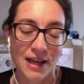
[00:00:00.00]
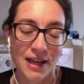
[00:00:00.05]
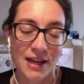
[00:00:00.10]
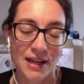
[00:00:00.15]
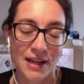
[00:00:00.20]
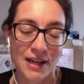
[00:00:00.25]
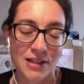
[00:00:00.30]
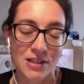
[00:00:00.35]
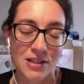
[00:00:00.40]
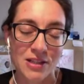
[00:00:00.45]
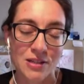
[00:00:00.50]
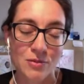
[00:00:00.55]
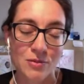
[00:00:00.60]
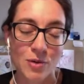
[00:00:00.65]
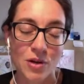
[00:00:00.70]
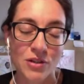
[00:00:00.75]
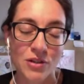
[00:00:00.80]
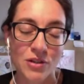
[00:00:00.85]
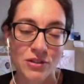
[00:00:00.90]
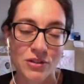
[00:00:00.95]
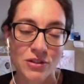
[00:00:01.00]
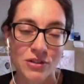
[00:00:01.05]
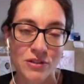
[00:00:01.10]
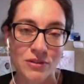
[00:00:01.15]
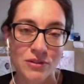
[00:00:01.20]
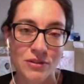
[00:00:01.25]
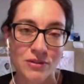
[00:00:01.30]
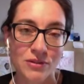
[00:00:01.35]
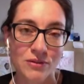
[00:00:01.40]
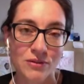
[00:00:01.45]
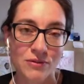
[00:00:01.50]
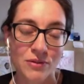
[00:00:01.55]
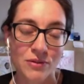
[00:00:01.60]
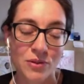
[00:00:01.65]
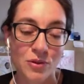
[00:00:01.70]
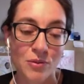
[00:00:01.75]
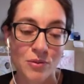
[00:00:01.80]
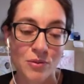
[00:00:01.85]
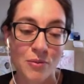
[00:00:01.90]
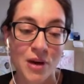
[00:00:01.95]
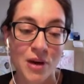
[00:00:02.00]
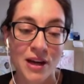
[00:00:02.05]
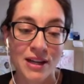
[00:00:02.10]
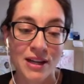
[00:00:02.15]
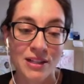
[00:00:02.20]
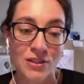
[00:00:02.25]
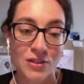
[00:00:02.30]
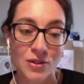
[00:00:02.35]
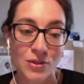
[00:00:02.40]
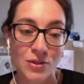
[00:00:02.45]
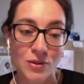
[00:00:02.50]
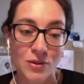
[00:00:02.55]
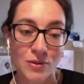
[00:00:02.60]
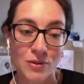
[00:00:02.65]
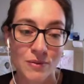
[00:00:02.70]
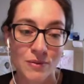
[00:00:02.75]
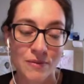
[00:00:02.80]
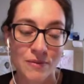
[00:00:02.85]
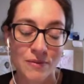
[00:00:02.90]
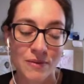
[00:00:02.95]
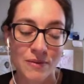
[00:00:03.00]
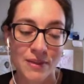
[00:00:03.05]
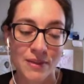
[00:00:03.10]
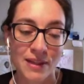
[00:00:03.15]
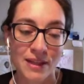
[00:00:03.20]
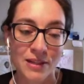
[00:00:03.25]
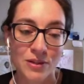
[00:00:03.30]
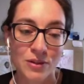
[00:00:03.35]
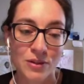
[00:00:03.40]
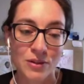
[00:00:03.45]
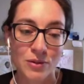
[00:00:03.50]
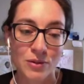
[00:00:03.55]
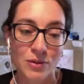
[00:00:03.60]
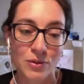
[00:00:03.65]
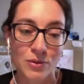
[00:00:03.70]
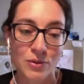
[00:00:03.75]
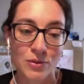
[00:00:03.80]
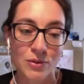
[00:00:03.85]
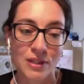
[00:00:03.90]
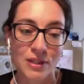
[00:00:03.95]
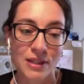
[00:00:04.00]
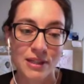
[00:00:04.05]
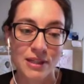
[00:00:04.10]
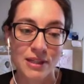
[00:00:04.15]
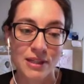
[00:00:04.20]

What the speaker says: And I just want you to remind you that you